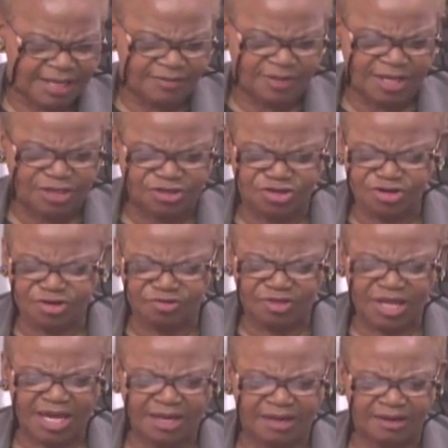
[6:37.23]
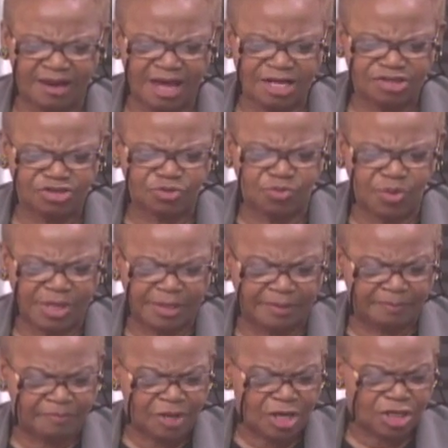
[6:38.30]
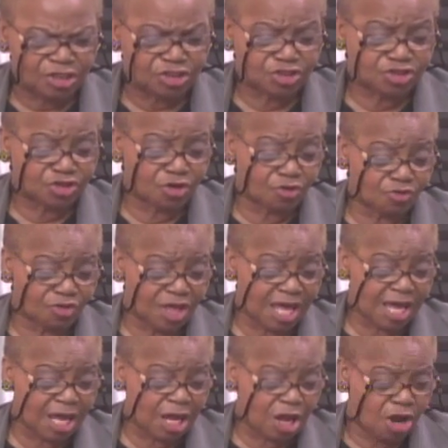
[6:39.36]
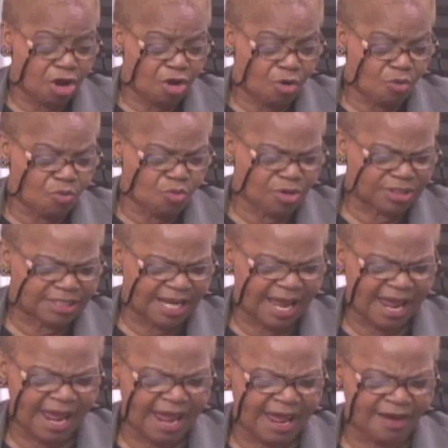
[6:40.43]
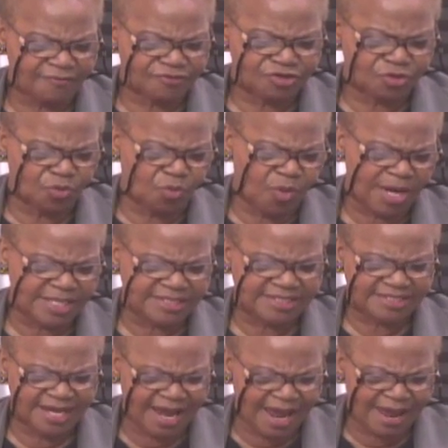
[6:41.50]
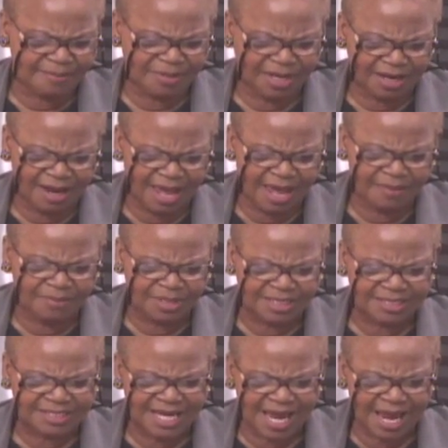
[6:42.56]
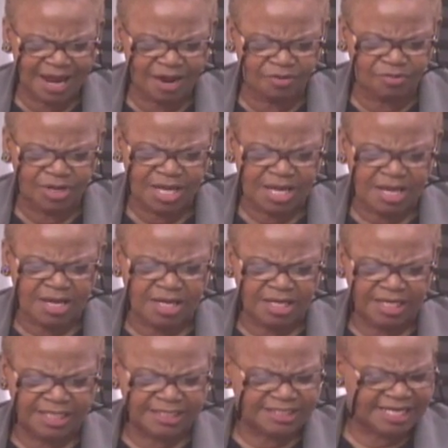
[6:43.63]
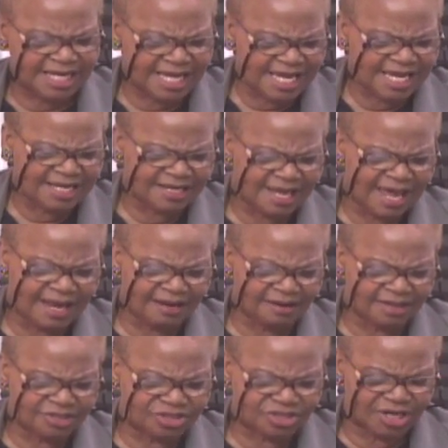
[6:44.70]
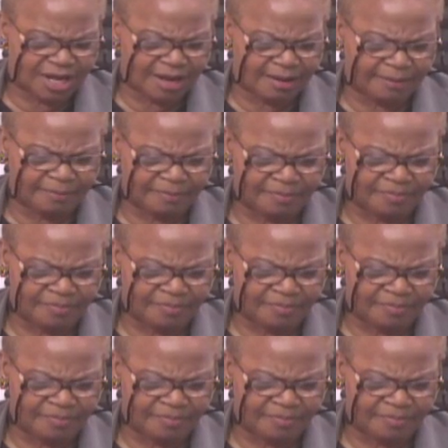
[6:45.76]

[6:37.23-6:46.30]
They took their lunch with them so they wouldn't have to waste time climbing down to eat at lunchtime.